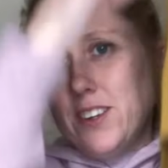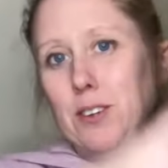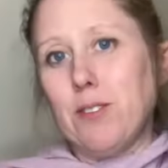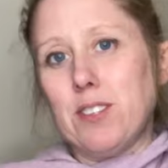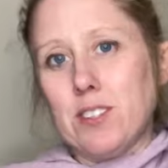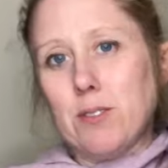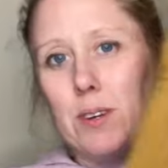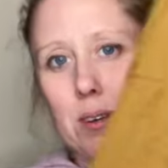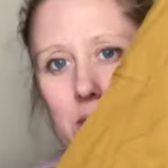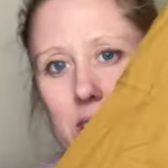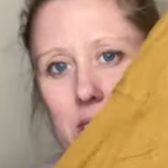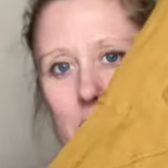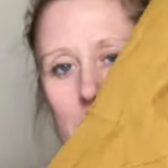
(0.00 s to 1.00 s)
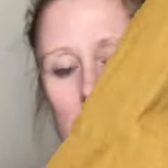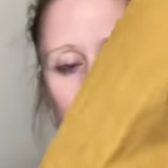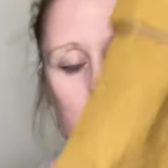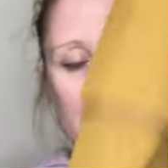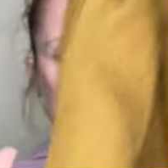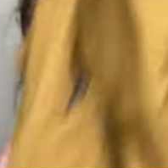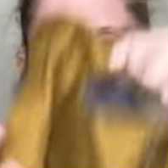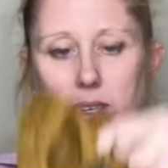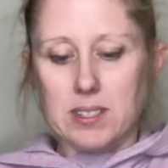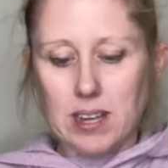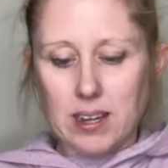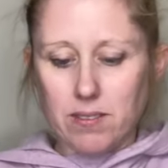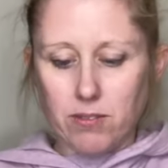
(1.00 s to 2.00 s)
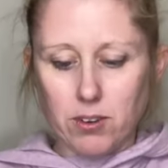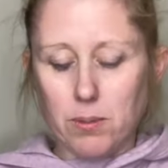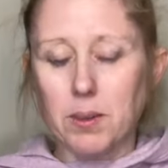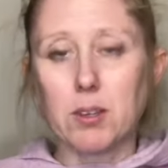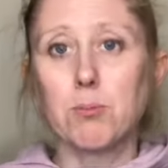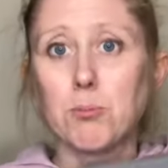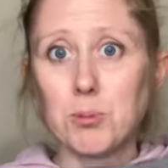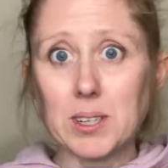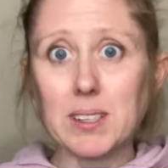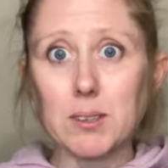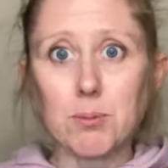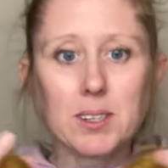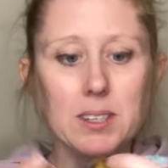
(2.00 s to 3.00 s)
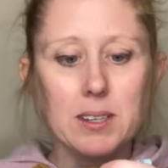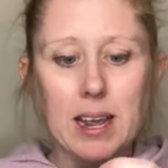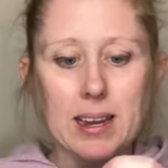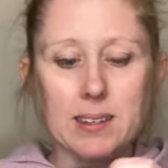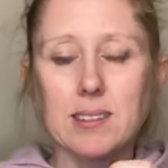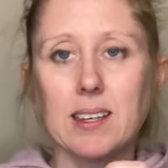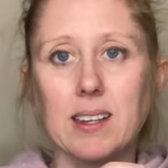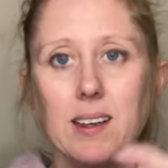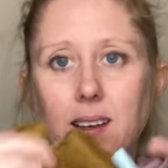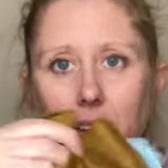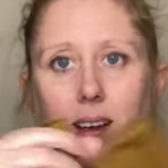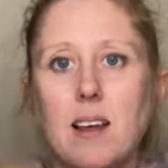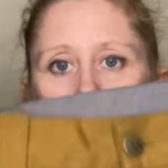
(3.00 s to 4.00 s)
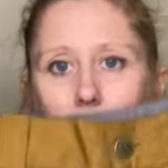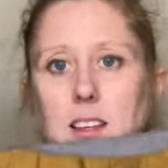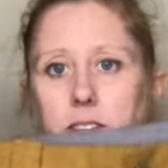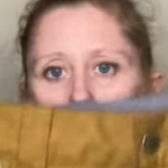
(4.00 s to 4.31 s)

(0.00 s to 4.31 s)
new, so I was like super excited for them. They're really, really nice. Like the